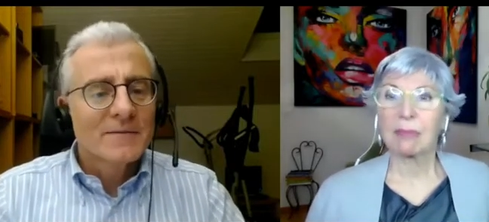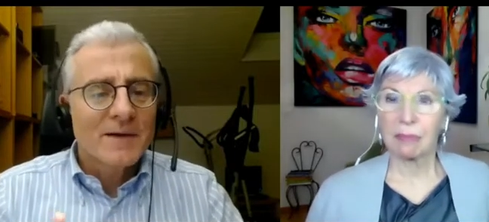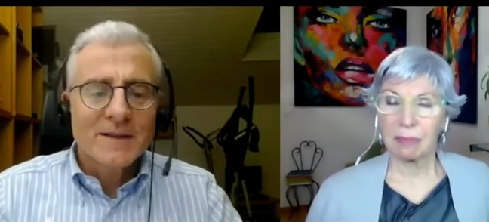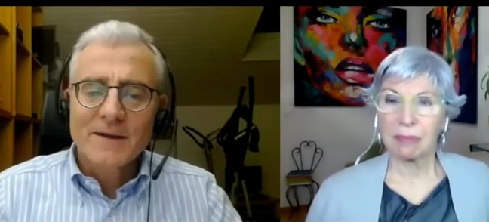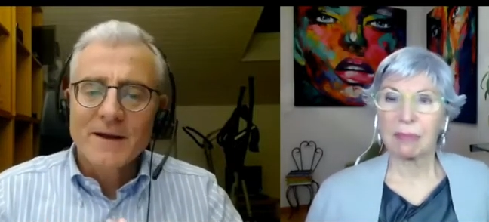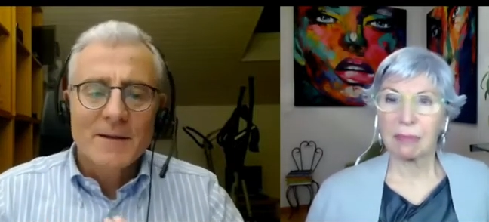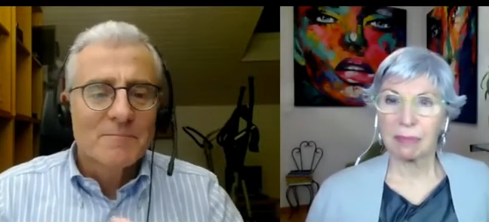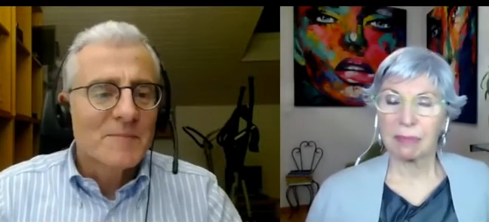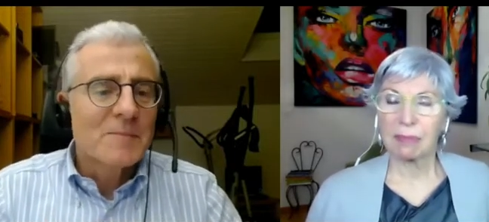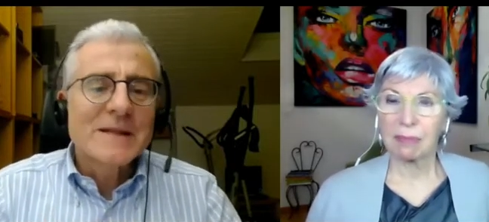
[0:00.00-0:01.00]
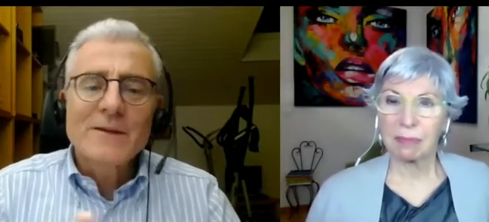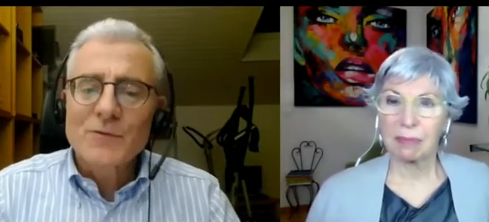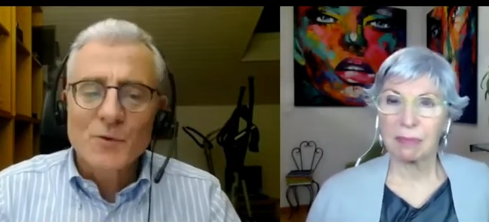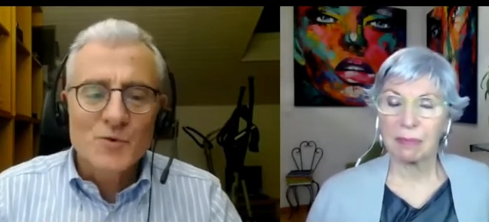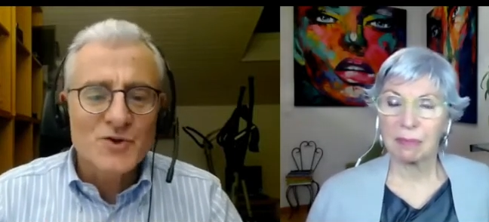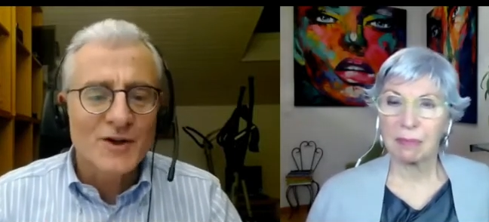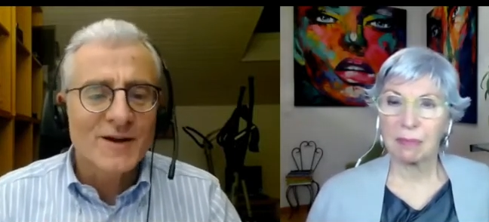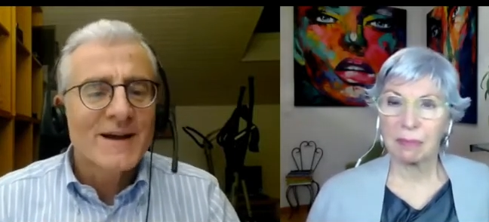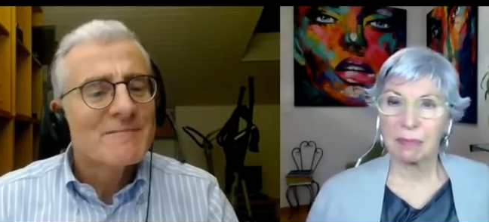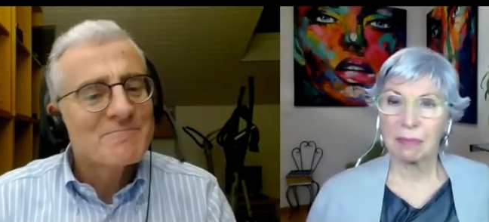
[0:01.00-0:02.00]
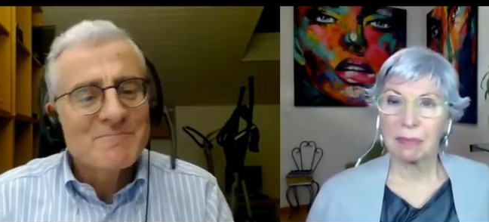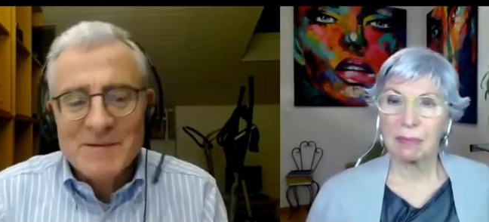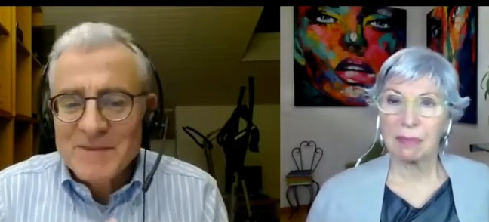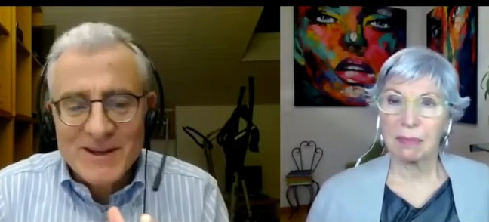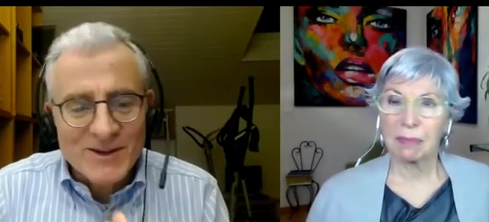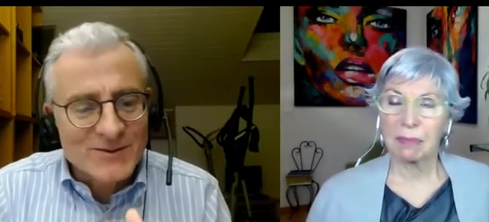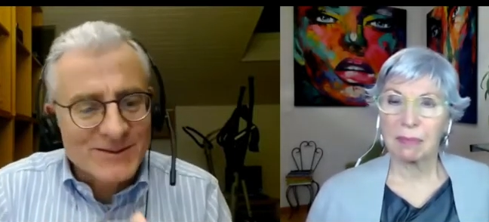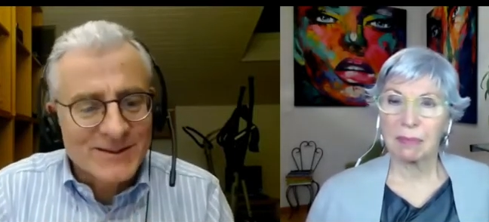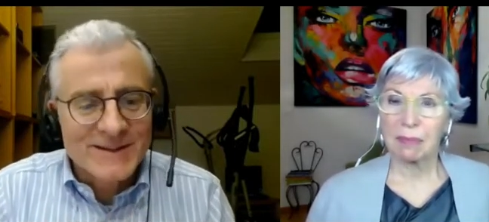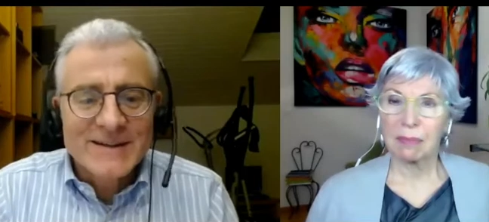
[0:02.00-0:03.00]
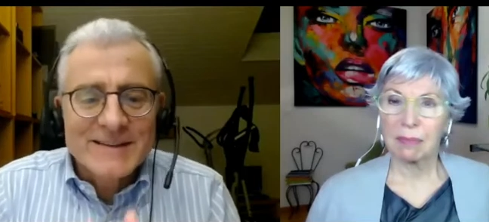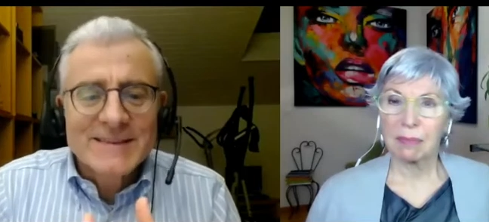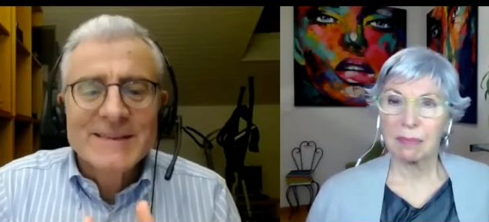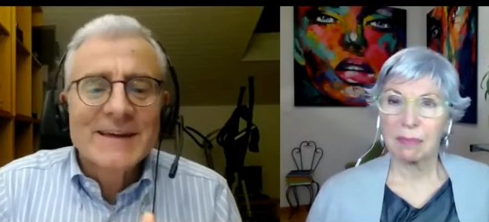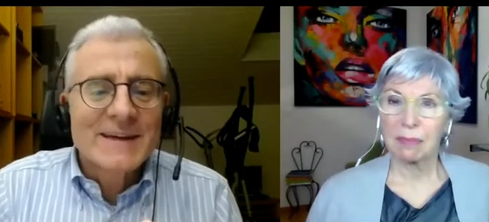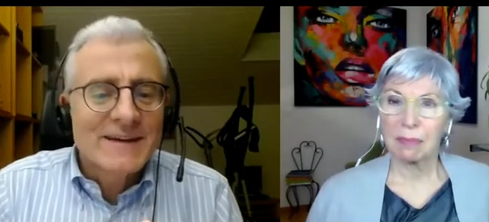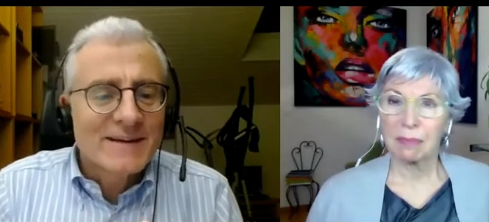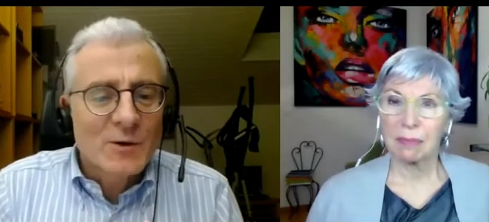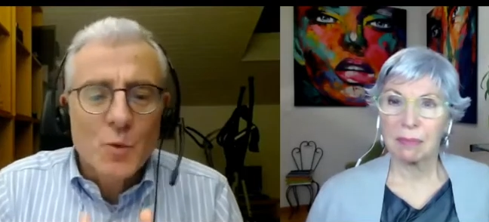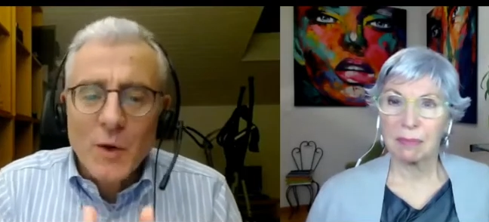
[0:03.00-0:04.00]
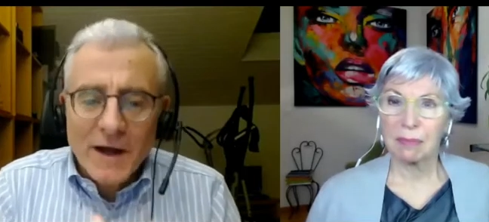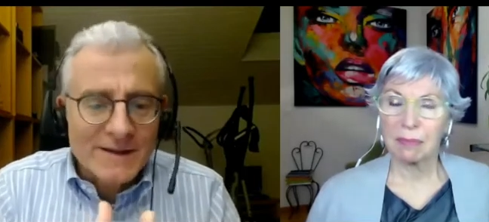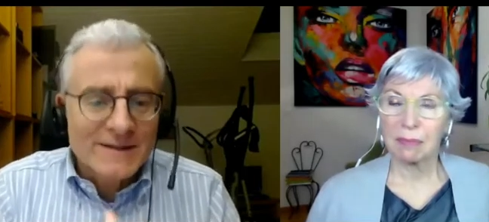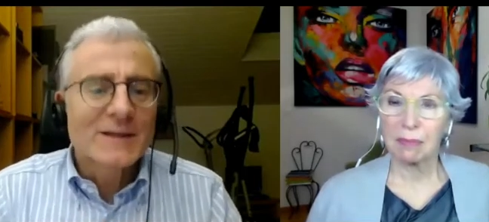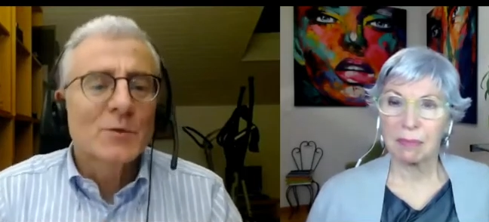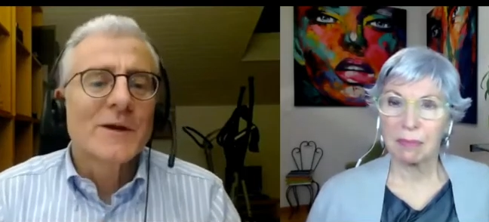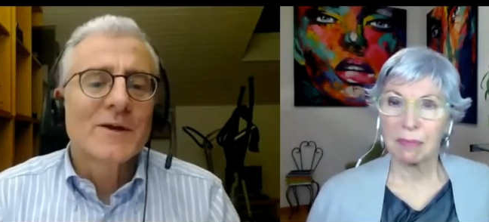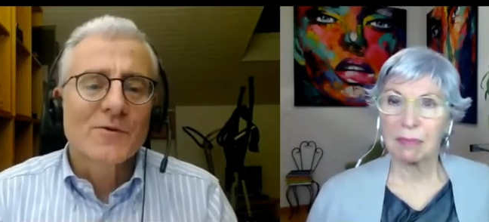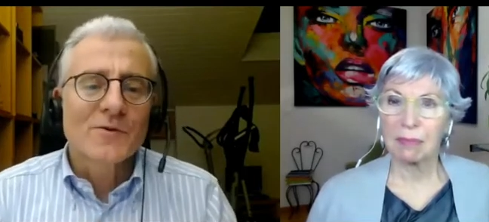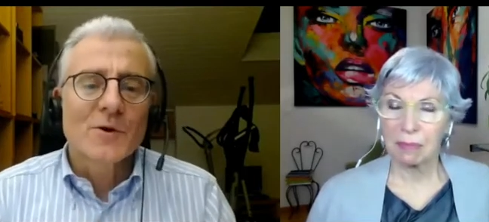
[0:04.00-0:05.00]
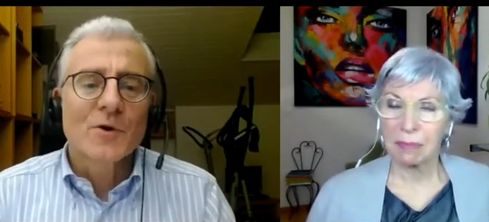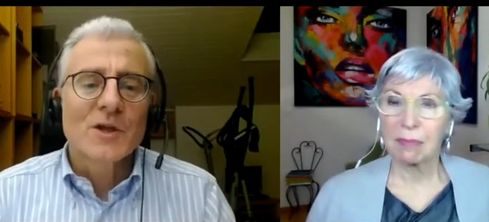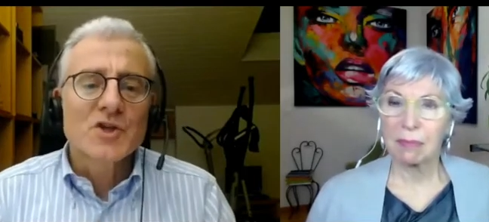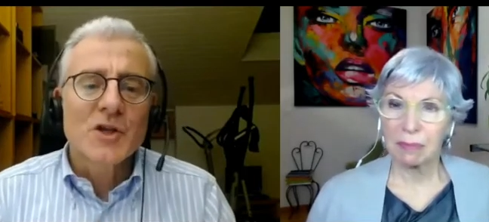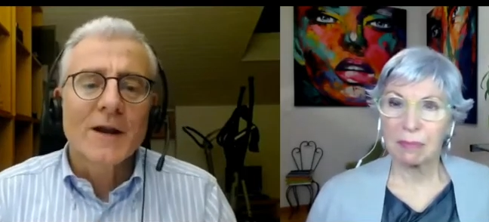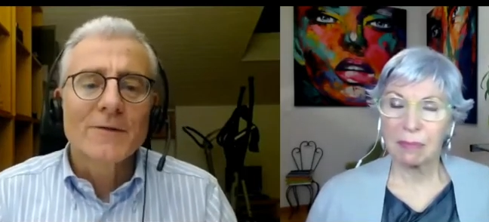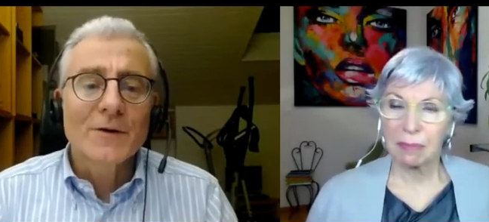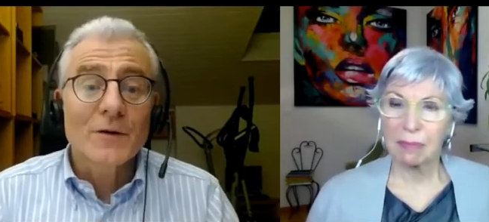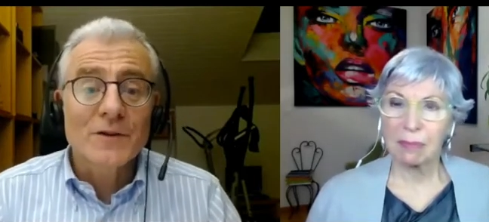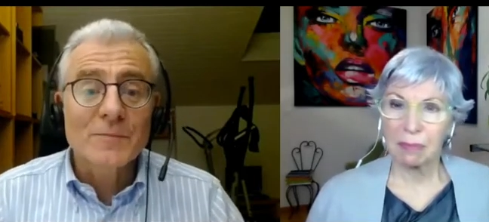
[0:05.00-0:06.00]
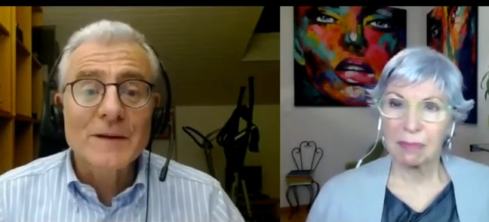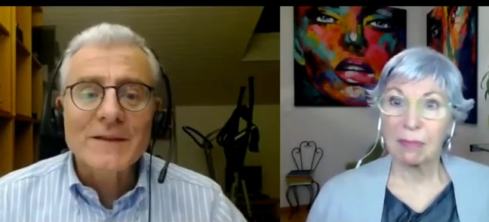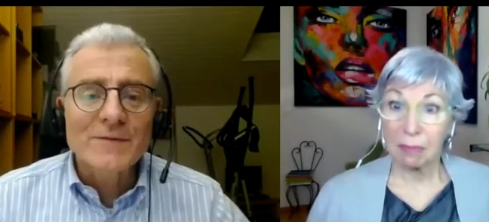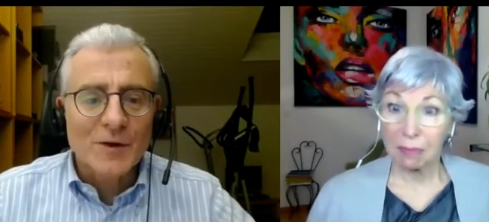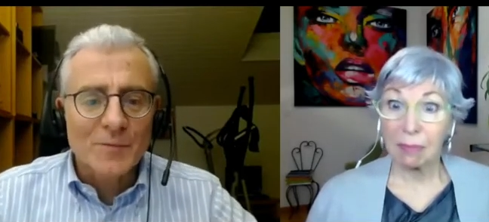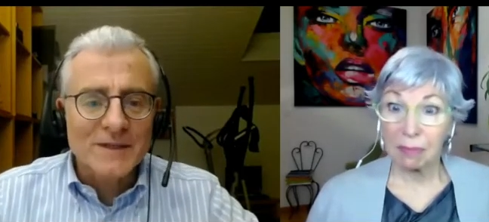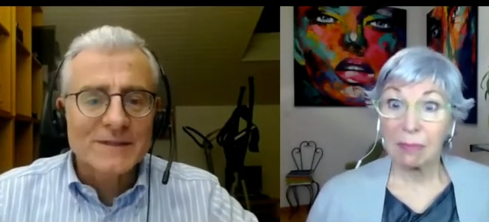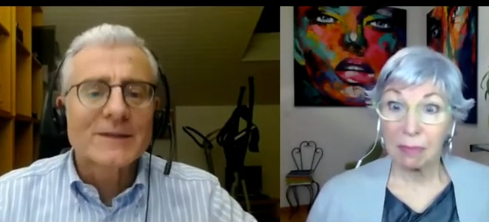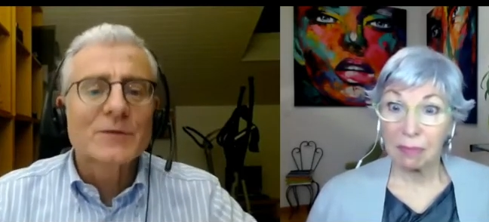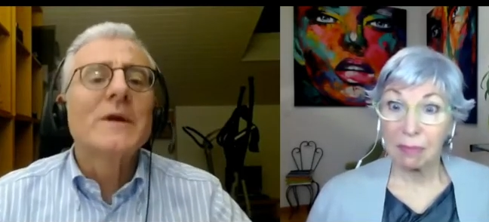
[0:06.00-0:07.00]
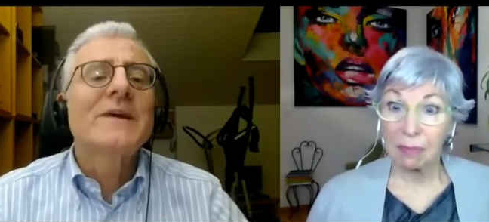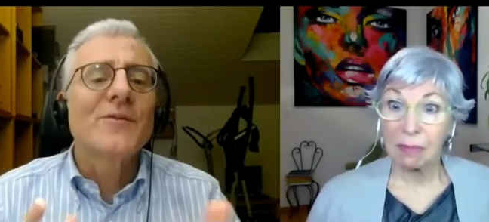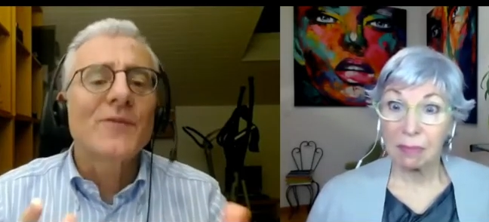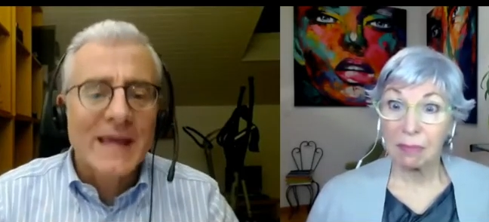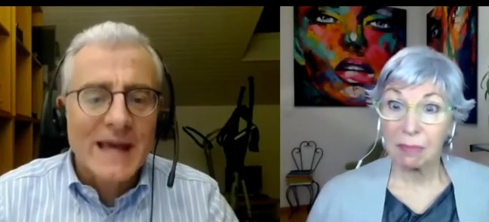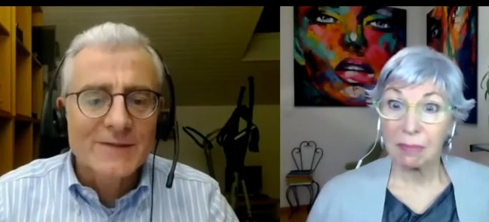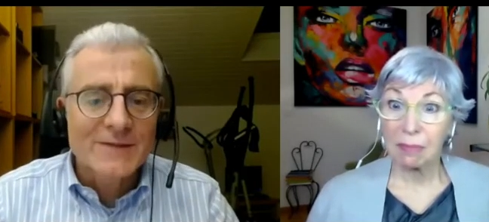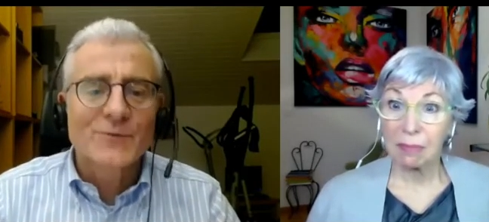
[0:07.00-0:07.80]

Speaker 1: but uh, maybe the solution may be not the one that we originally thought, but it's something that we create